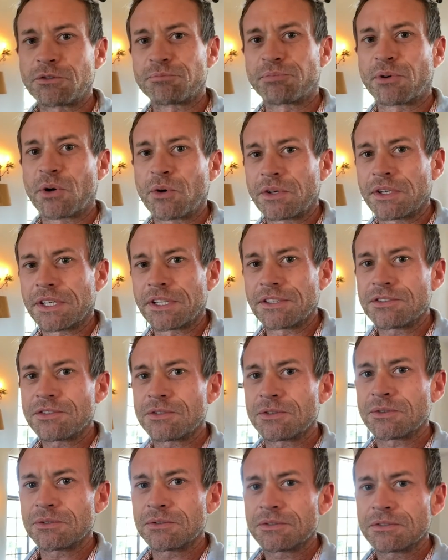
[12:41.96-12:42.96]
broken
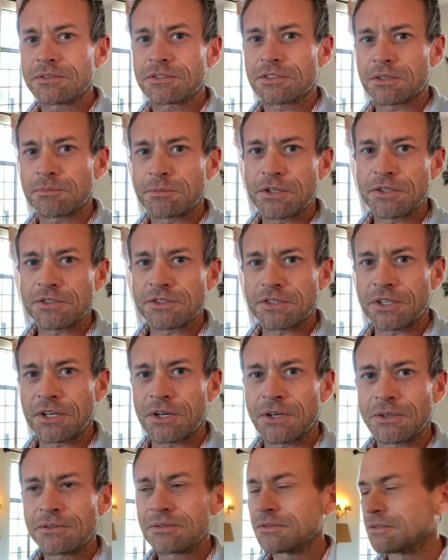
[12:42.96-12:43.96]
into some years
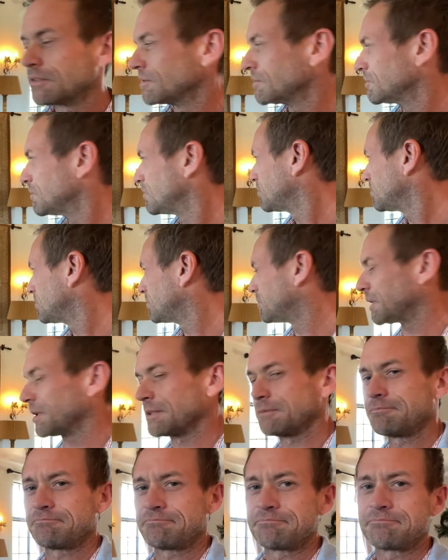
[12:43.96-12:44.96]
ago, but
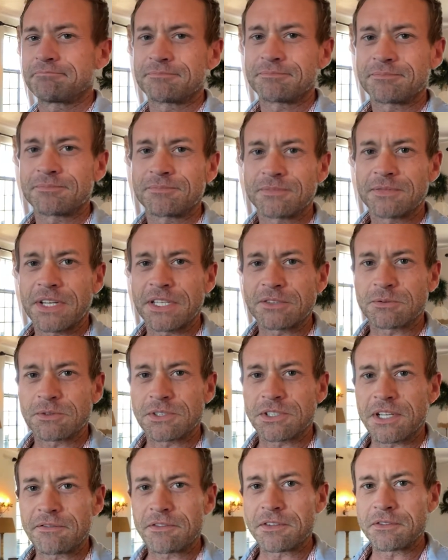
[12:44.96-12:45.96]
that's
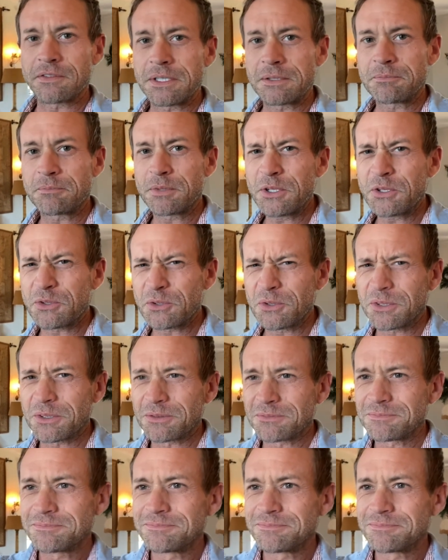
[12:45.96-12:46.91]
what's left of it. Pretty cool.